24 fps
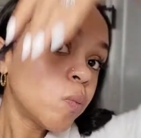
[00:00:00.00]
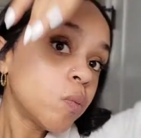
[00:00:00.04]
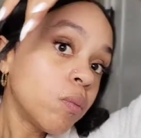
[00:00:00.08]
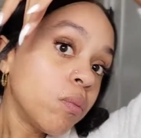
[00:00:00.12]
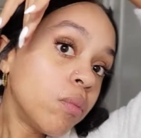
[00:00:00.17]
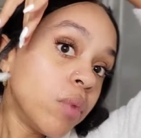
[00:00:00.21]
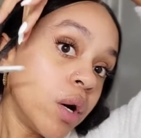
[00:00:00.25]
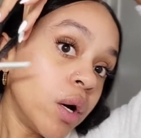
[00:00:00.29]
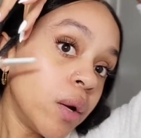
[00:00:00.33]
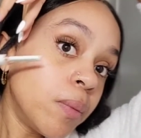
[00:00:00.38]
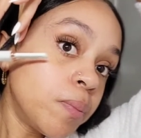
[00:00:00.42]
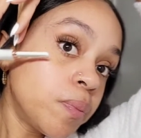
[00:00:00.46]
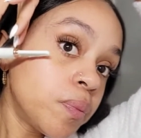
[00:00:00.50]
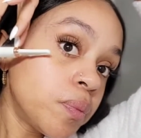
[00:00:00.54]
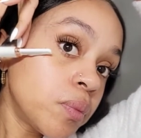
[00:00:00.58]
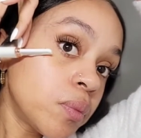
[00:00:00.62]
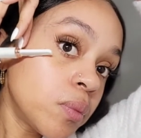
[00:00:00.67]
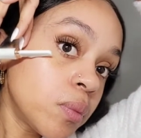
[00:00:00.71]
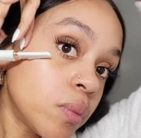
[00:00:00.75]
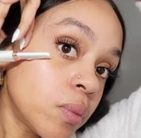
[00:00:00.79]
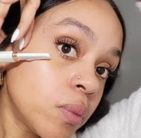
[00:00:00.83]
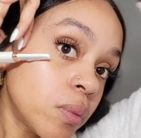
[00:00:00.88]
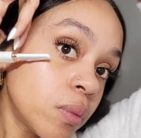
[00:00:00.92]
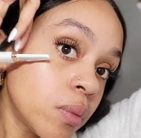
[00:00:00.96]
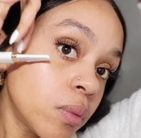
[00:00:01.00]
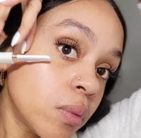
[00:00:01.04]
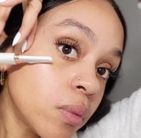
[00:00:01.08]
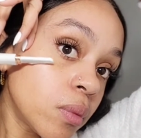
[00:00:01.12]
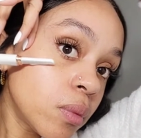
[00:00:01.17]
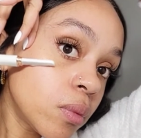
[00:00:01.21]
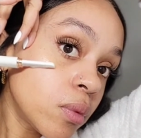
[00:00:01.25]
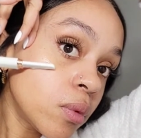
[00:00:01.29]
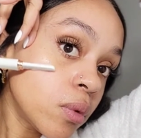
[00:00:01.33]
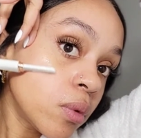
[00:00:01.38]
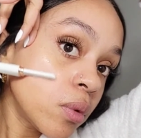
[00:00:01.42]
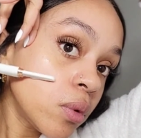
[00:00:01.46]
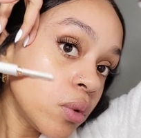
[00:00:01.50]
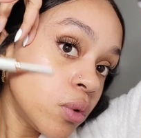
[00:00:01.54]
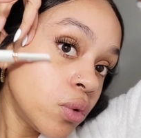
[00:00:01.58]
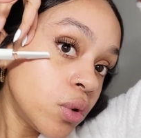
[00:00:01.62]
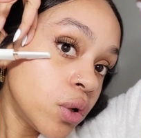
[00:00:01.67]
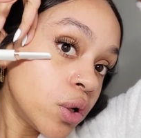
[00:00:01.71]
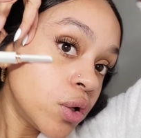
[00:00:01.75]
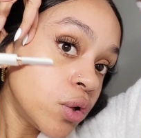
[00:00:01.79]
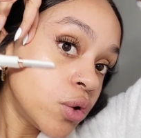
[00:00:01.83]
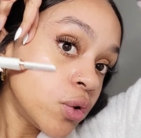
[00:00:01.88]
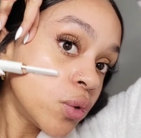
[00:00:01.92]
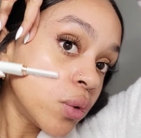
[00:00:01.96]
but you
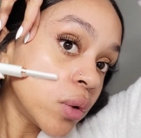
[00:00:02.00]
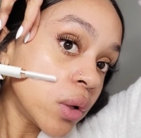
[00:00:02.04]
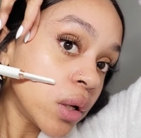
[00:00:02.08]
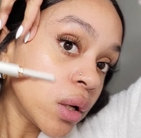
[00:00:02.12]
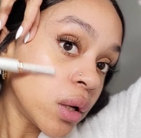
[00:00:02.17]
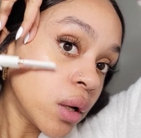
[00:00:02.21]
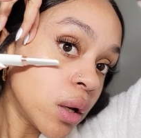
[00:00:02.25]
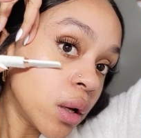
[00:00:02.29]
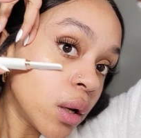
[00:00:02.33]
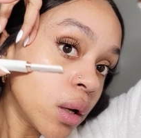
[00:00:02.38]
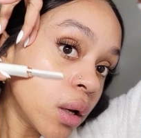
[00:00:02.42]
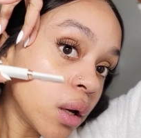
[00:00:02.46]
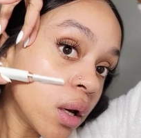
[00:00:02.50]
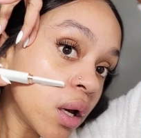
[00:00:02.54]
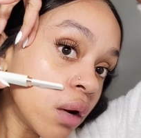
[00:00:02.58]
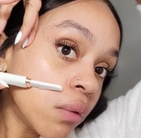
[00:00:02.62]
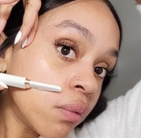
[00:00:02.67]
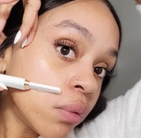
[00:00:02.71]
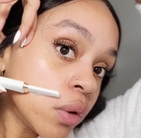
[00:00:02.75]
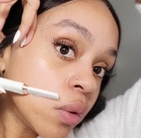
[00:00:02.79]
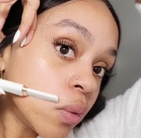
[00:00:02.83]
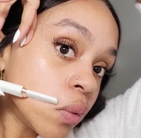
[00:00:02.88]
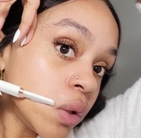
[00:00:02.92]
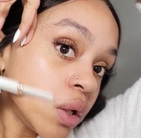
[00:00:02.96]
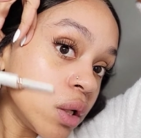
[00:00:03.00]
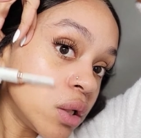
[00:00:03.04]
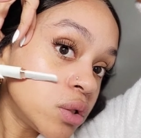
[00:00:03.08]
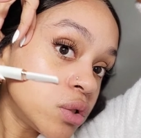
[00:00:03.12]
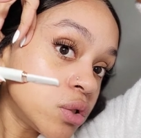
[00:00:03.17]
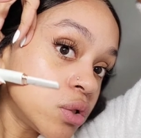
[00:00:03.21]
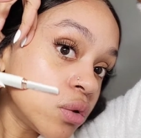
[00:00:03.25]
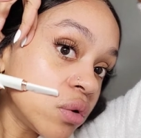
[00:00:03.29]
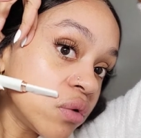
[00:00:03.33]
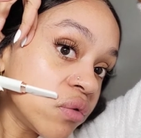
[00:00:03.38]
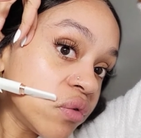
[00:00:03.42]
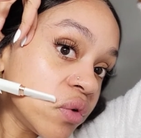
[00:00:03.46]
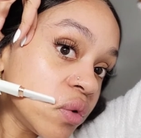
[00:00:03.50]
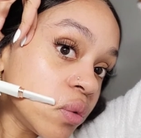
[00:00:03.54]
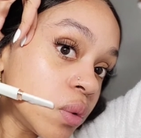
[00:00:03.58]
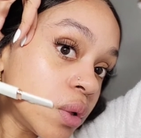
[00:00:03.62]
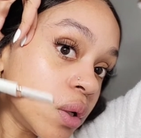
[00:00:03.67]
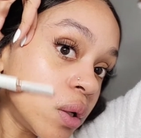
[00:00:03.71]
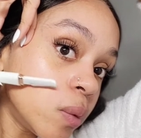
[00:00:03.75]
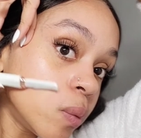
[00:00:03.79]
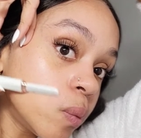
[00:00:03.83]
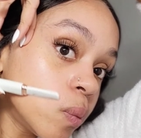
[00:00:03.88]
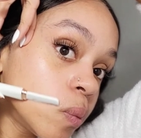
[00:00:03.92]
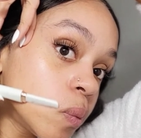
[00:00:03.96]
can do it every week too if you
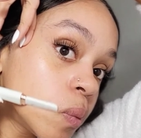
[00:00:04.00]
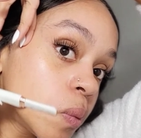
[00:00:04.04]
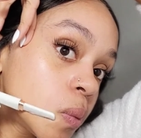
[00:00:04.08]
want.